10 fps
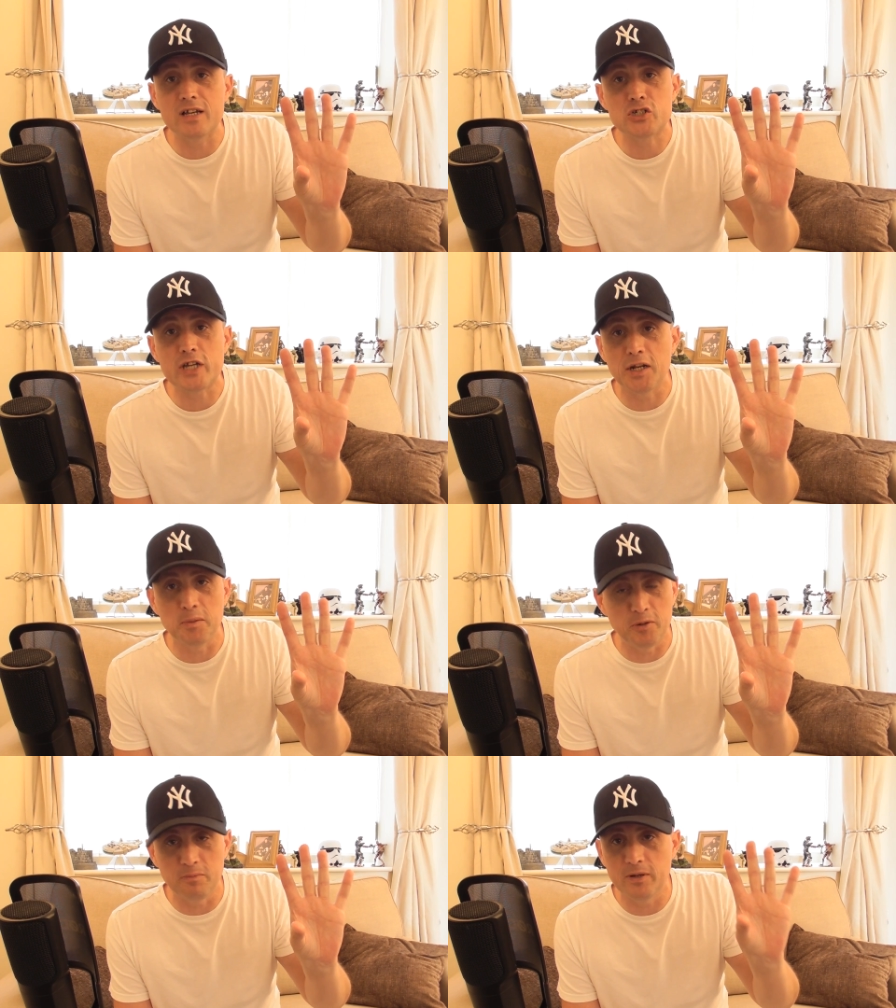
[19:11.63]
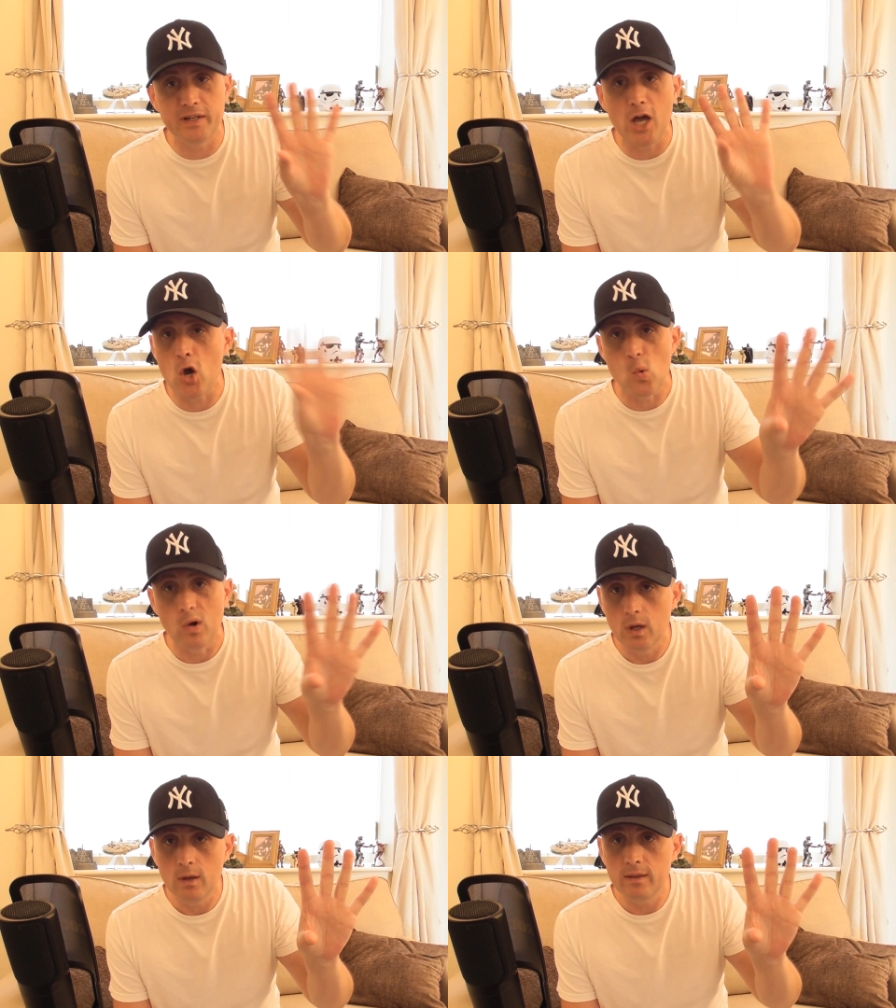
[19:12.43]
nice gentlemen, but
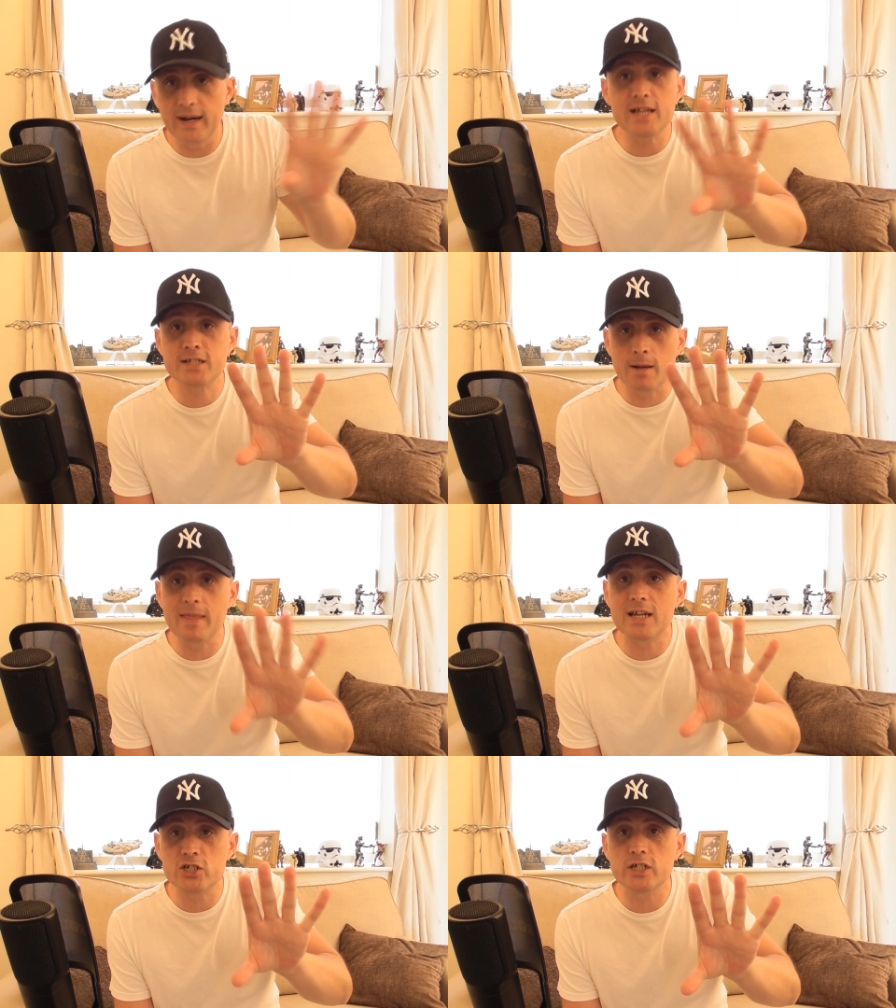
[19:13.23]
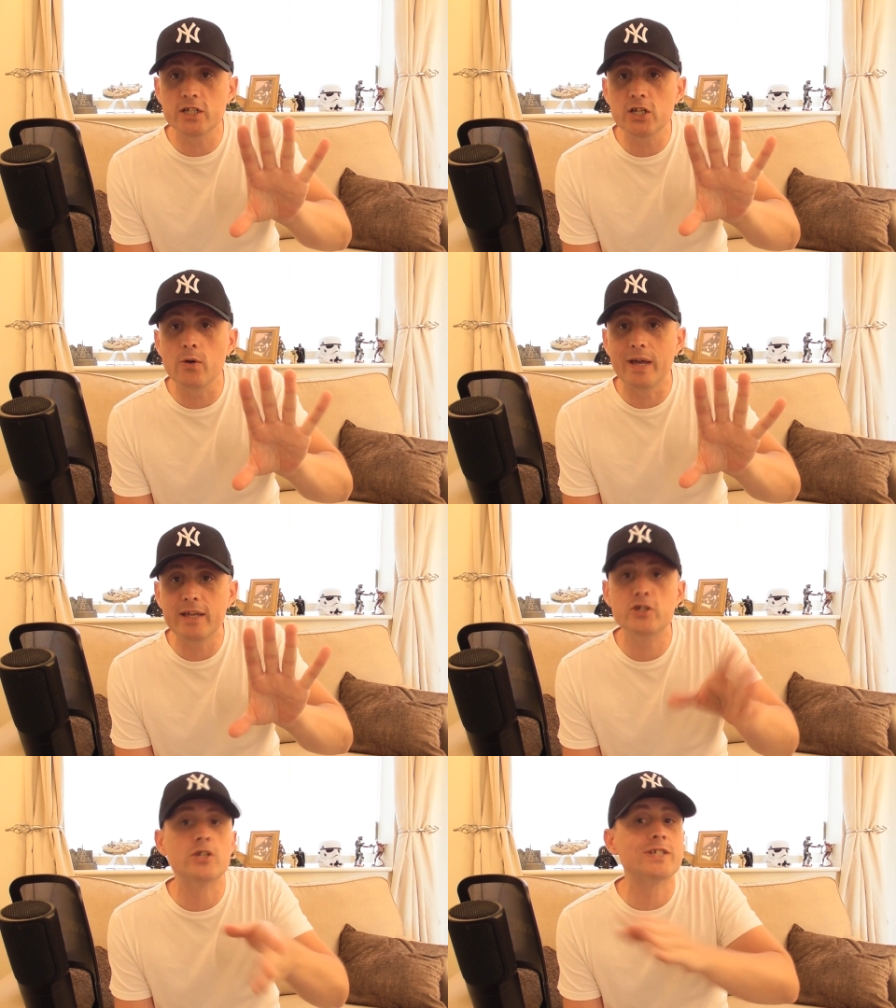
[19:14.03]
no. The next time they ask you to do
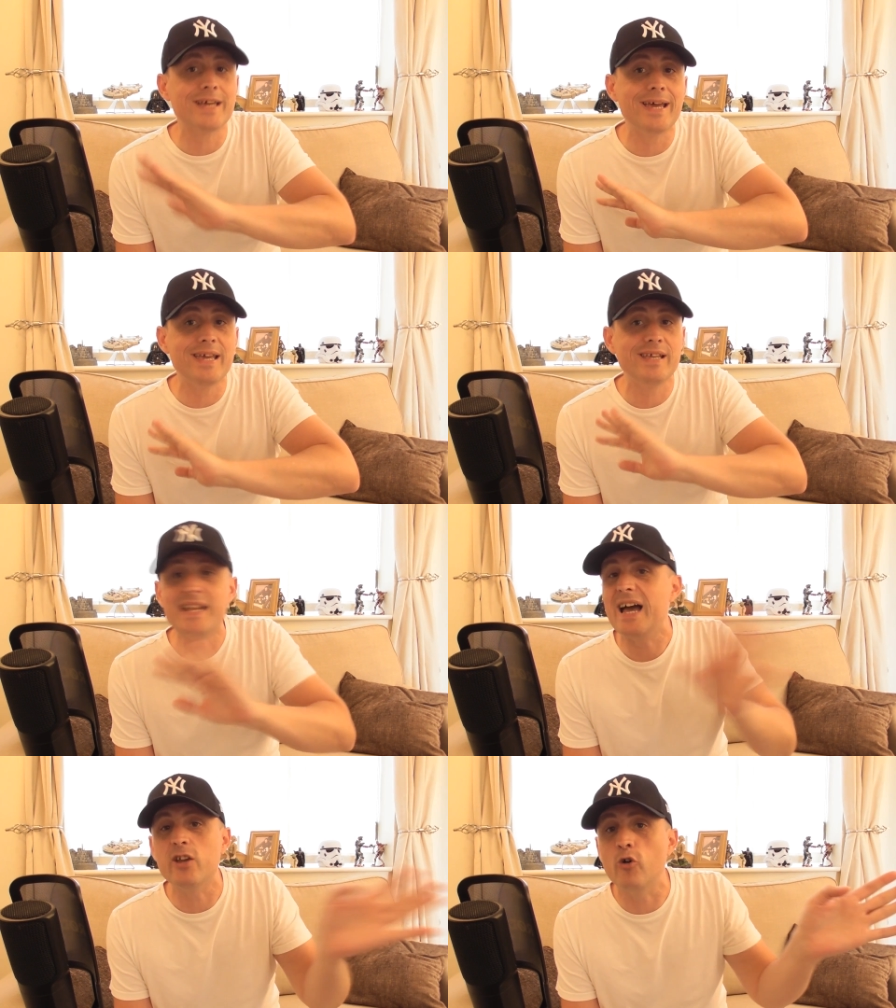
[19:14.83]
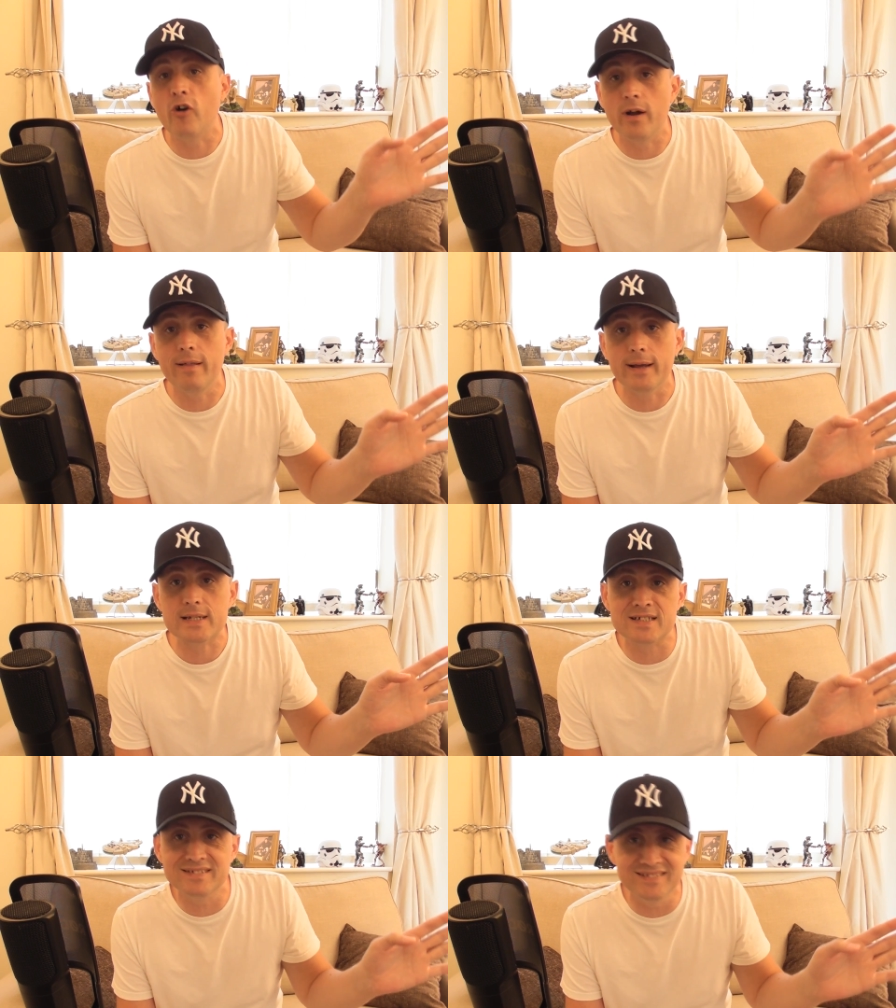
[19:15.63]
it, just say, nah, you're all right,
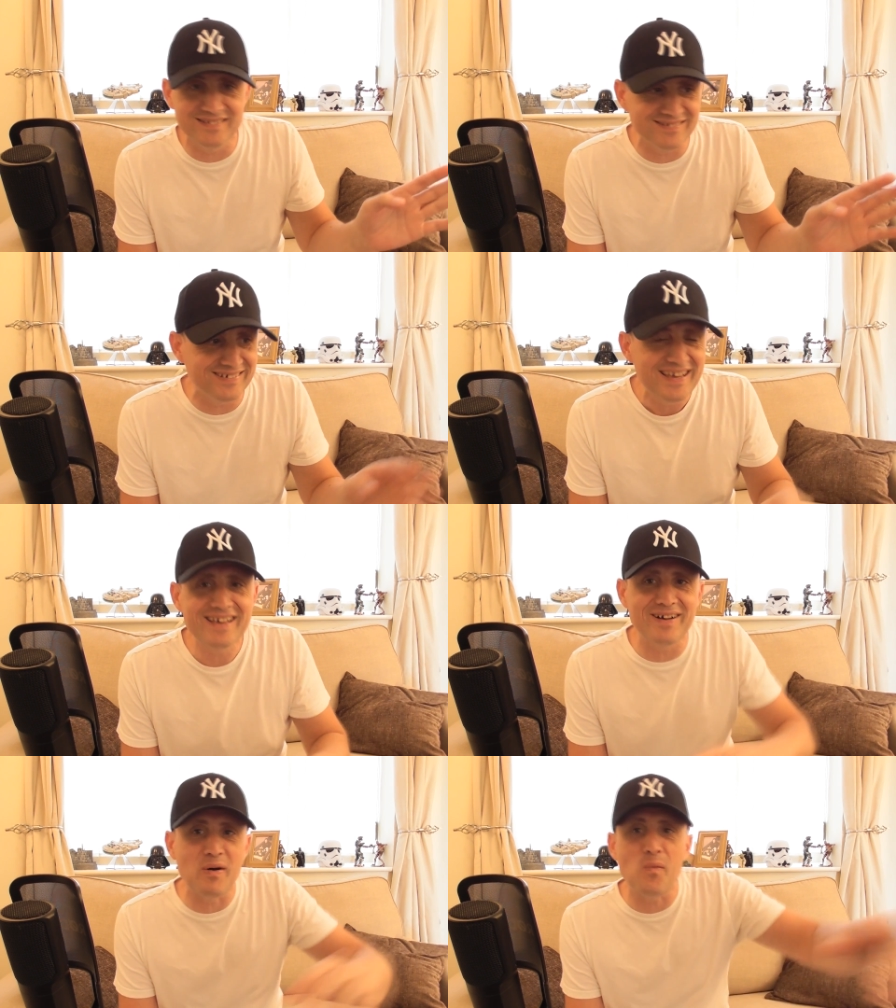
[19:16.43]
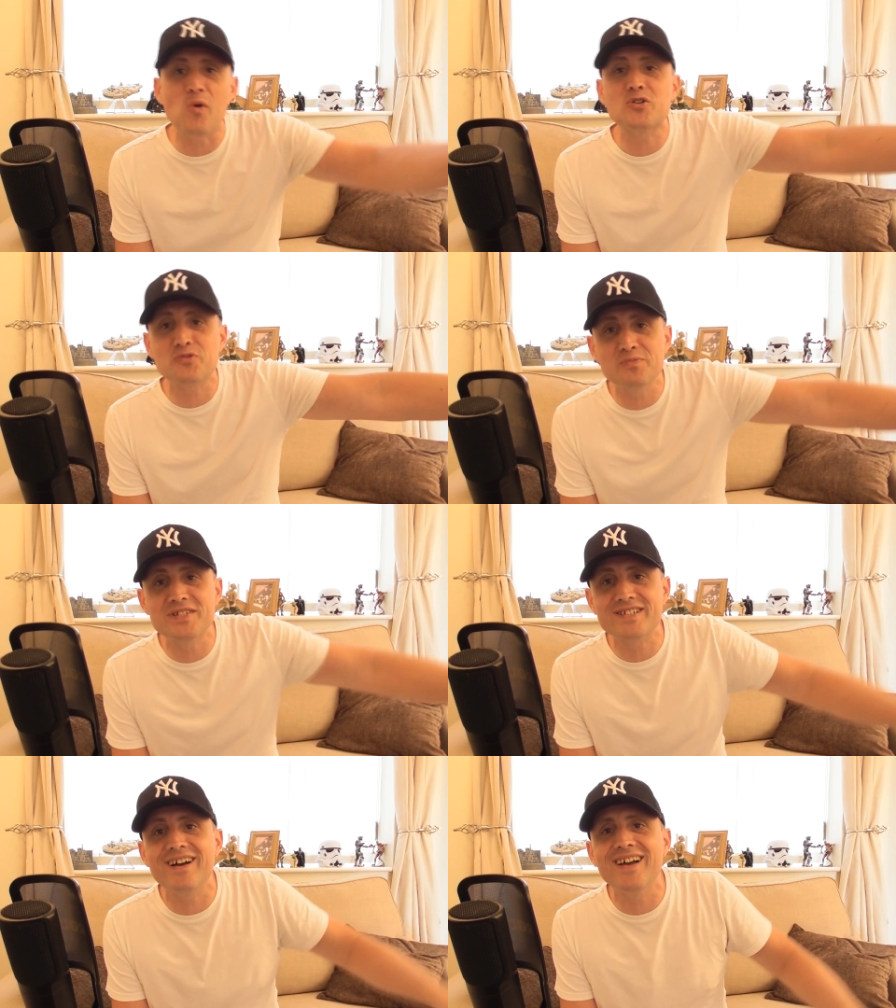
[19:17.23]
thanks. I'll watch from
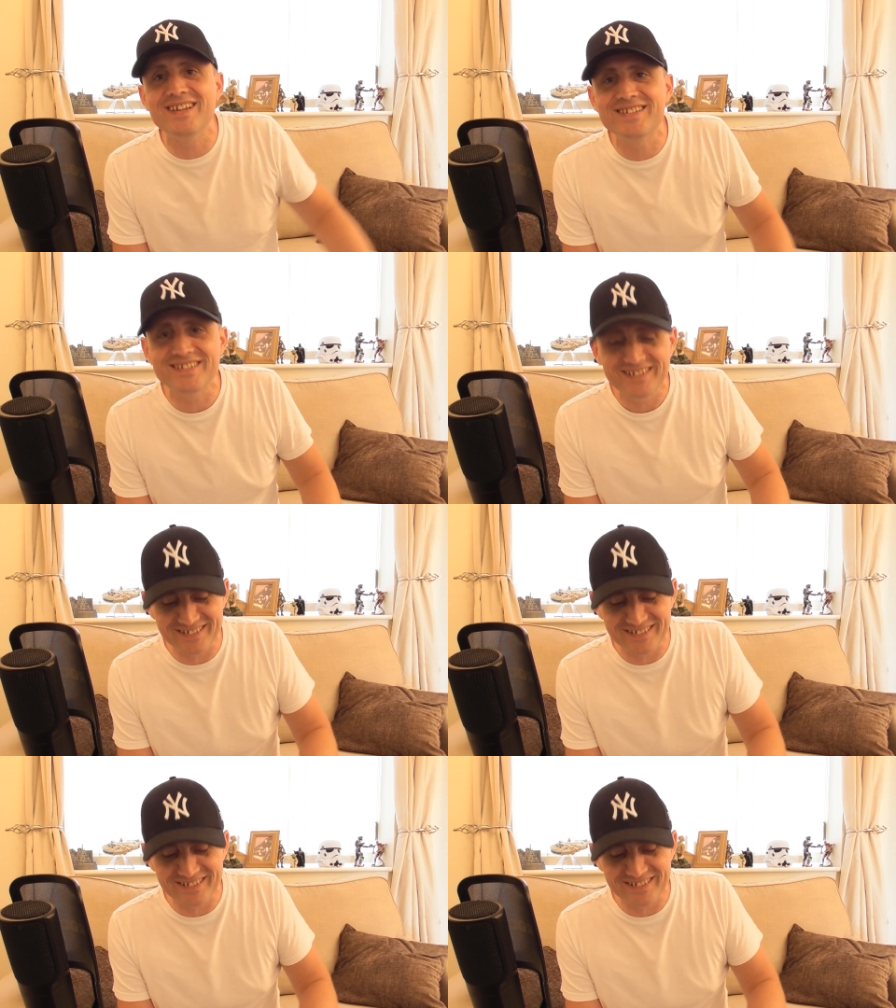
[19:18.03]
the side.